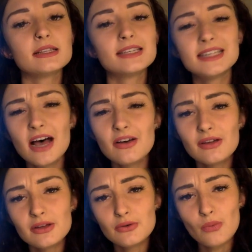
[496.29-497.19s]
to
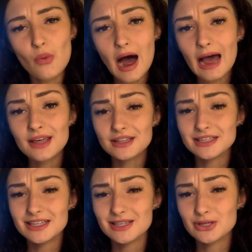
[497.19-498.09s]
tell you why
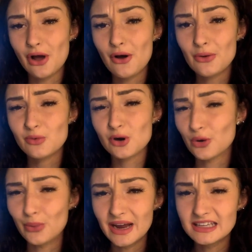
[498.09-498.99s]
this is so
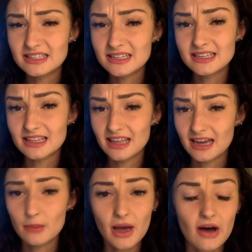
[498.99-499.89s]
crazy to
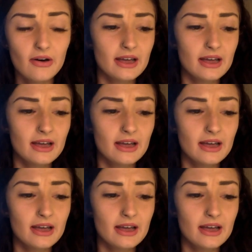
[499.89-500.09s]
think about